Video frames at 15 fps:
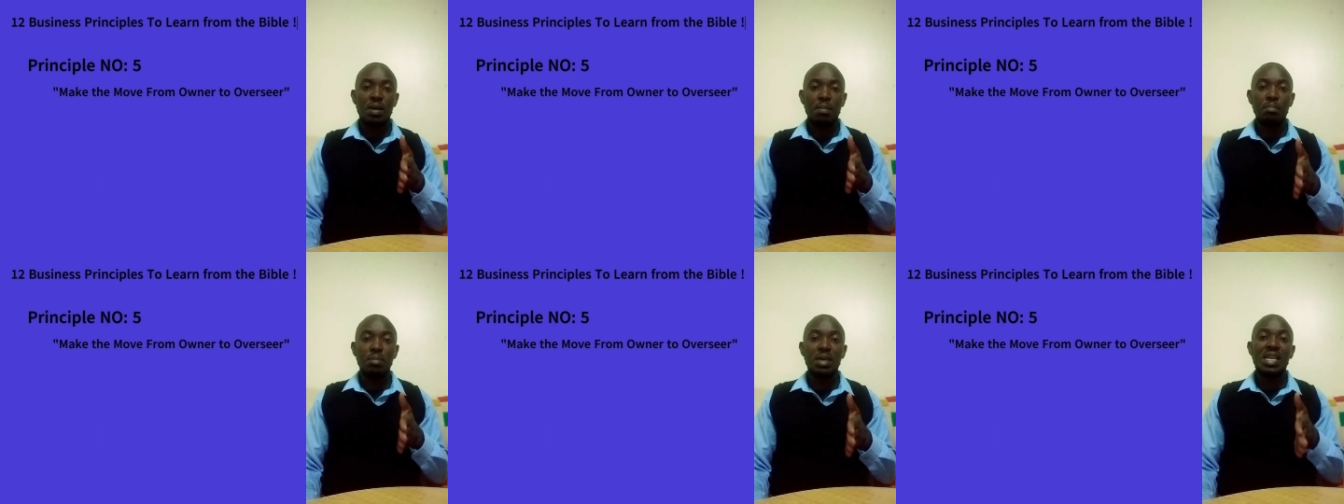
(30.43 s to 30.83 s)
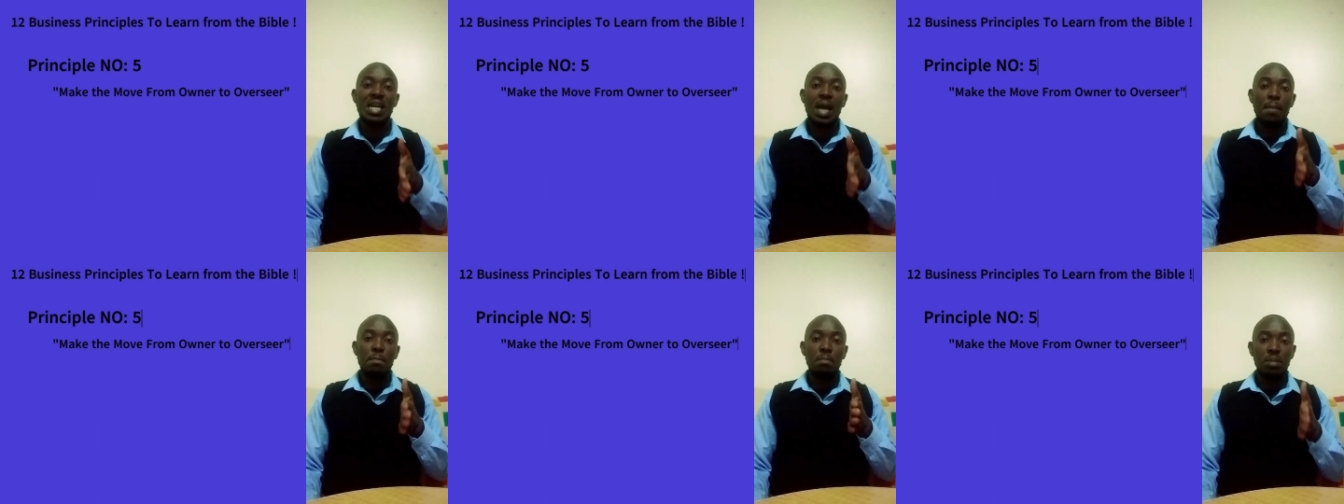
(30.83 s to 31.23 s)
being
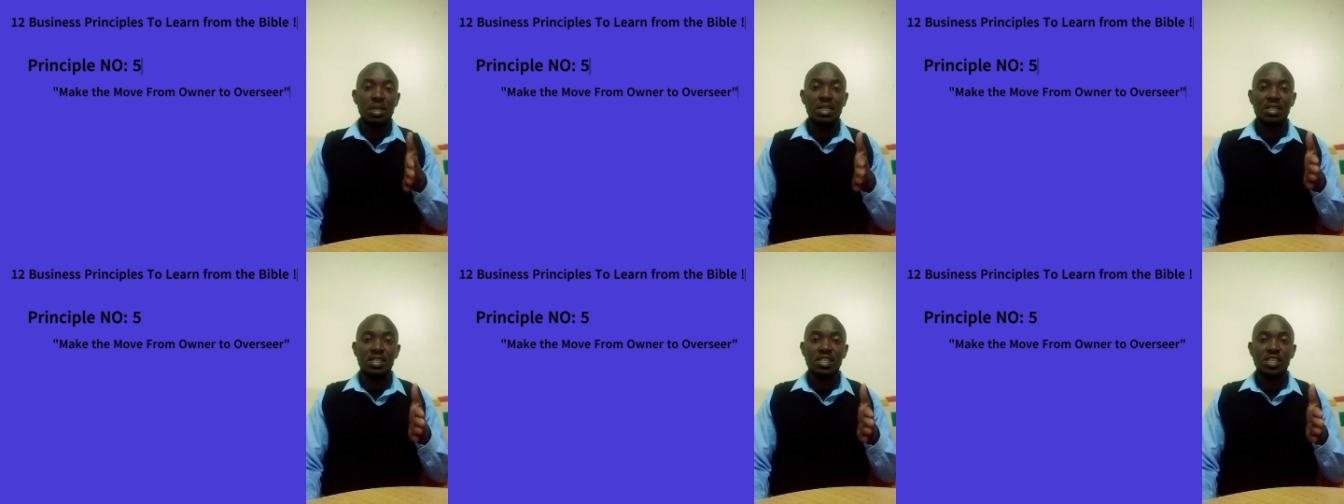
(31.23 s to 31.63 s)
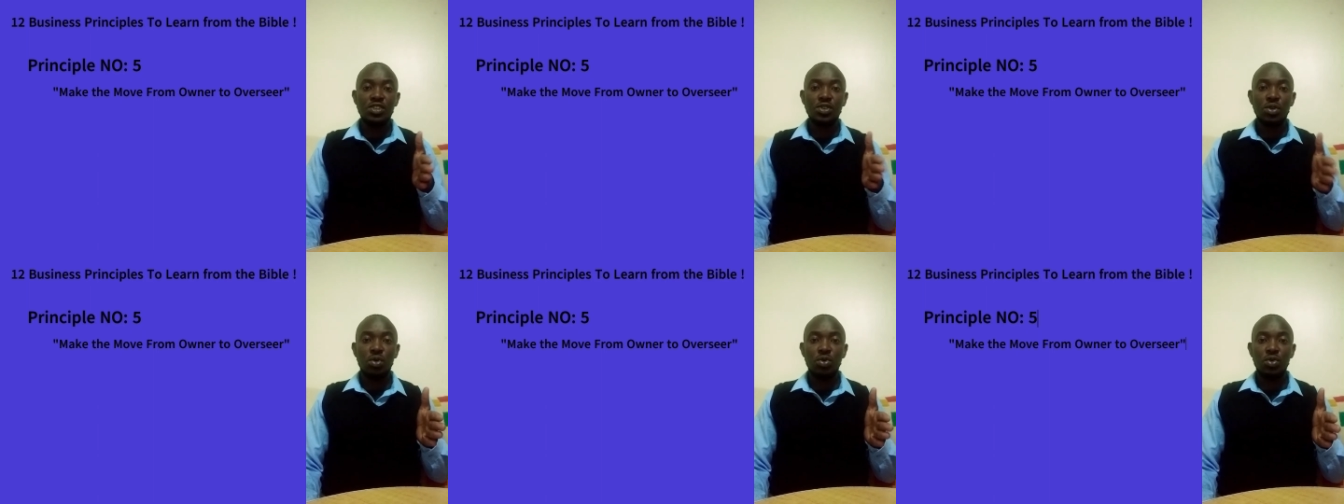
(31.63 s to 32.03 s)
a
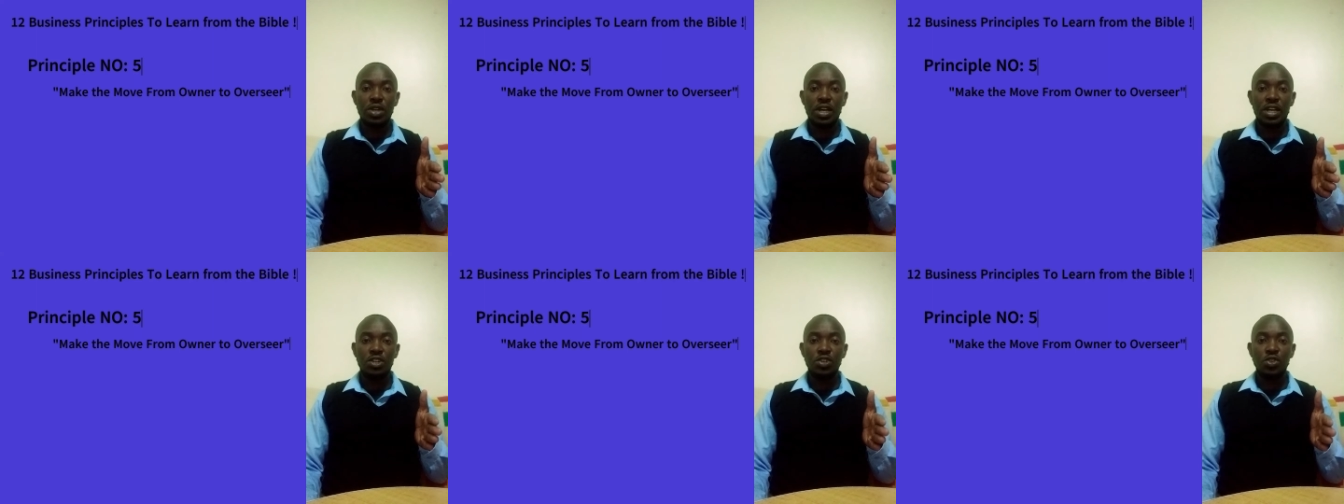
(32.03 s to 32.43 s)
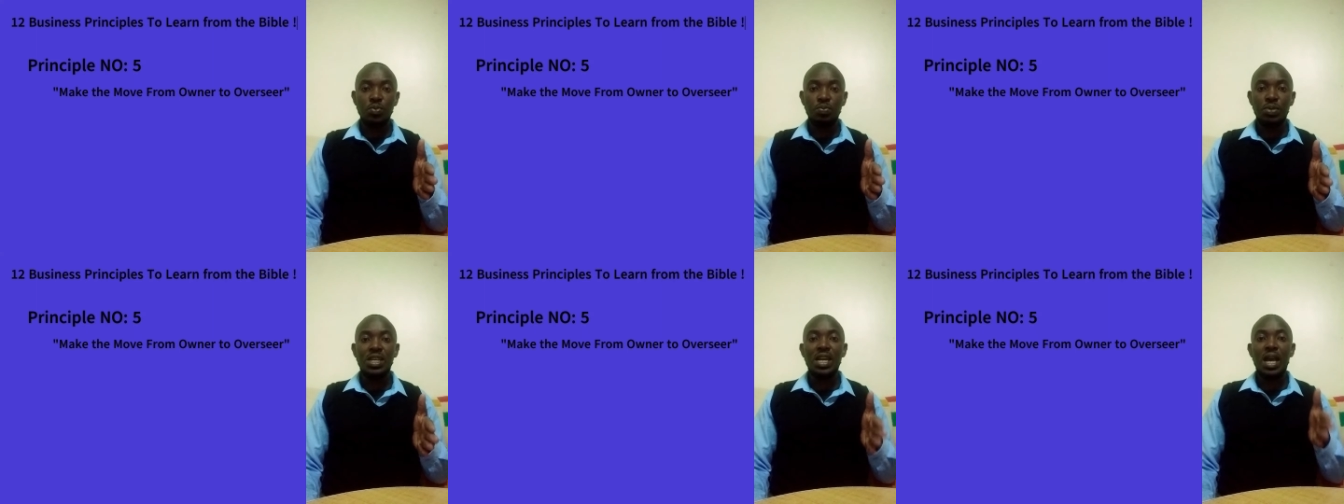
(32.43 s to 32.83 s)
business owner to
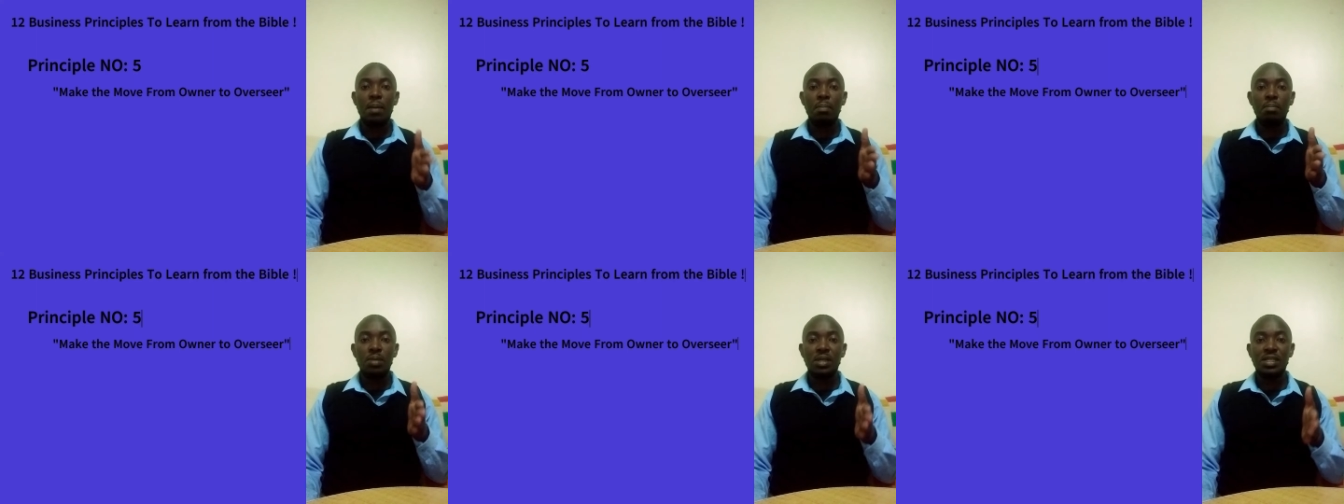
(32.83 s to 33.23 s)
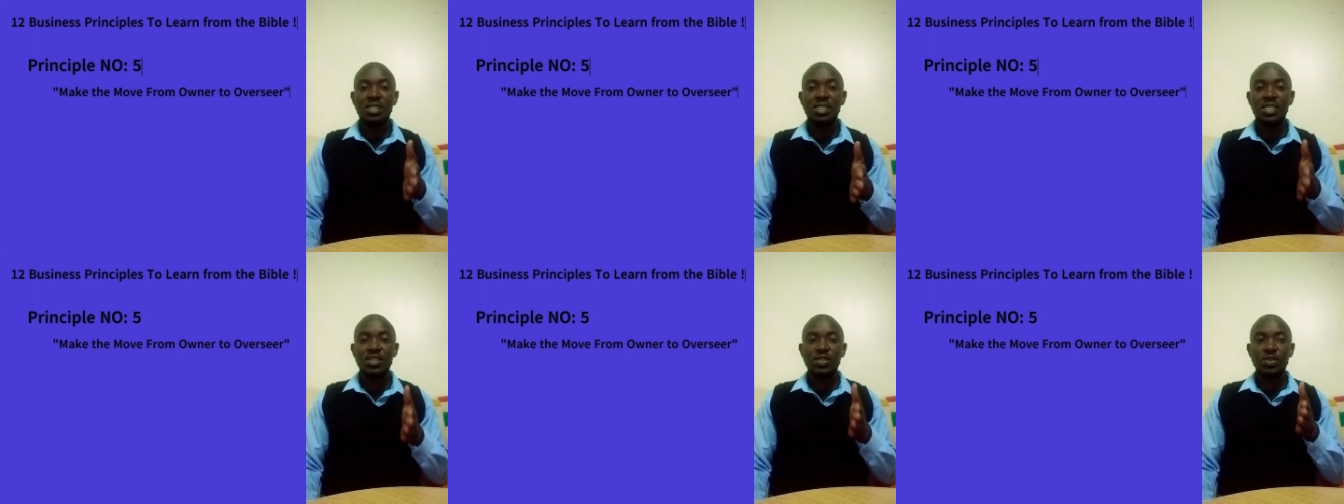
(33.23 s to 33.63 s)
being a
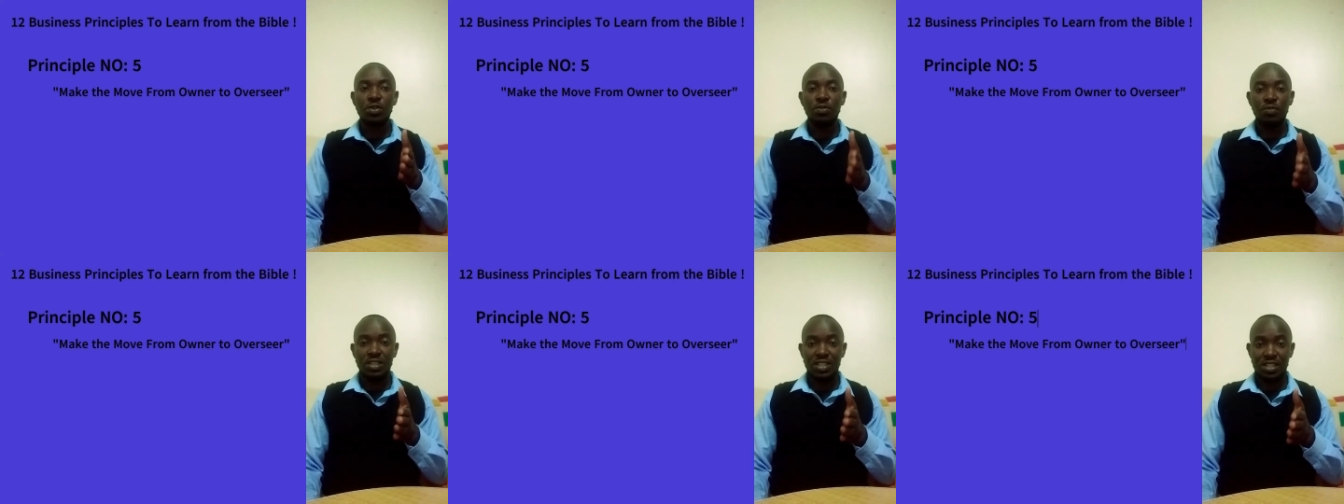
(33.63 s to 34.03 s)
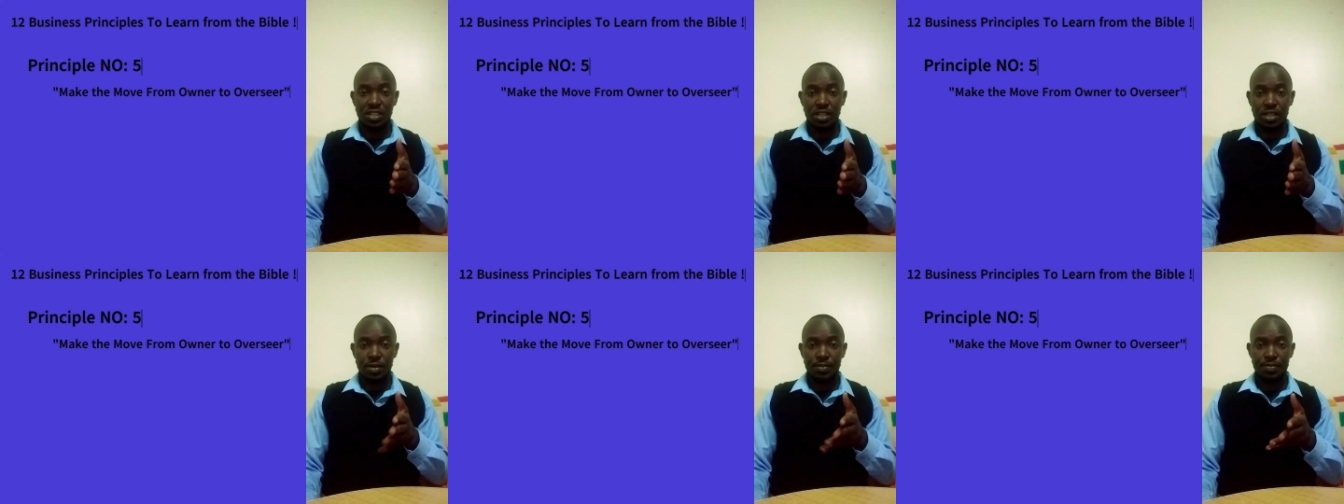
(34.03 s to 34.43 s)
business
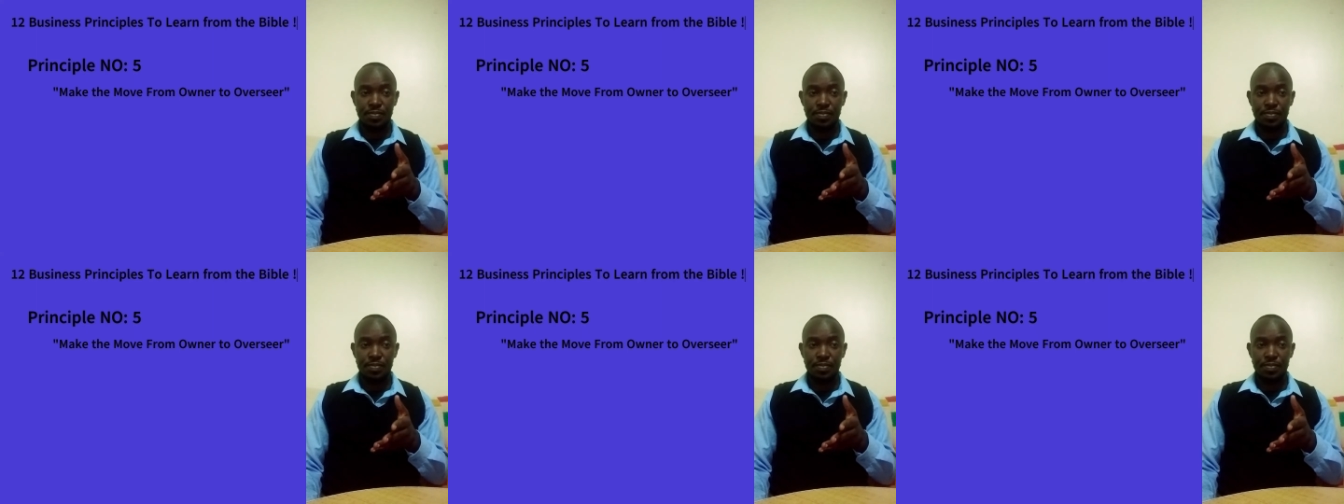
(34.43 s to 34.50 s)
overseer.